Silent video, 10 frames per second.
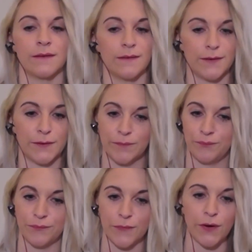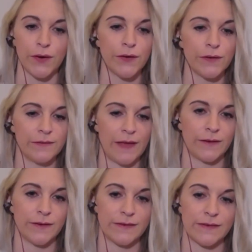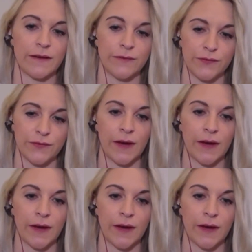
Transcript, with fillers: you know, all awesome. of that good stuff.